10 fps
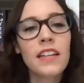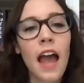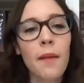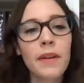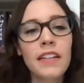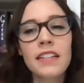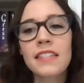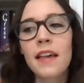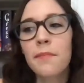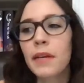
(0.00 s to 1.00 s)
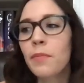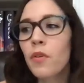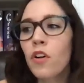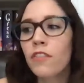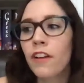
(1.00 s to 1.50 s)
I mean, some people
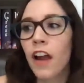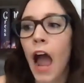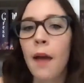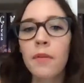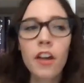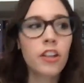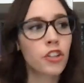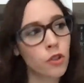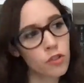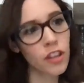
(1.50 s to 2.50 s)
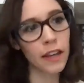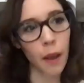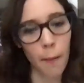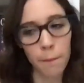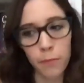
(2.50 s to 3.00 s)
are I'm not a huge like
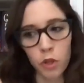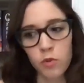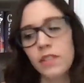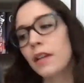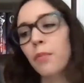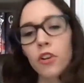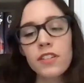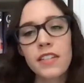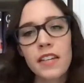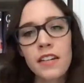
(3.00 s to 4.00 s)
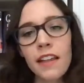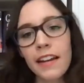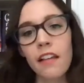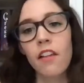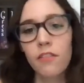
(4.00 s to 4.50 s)
music person. Like I
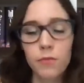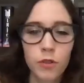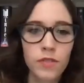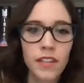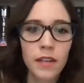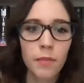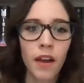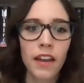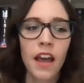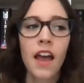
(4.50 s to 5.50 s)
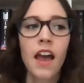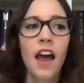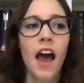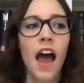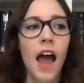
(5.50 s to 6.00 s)
love music, but
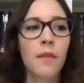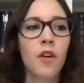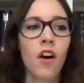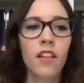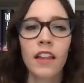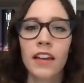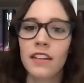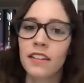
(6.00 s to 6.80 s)
I'm not like,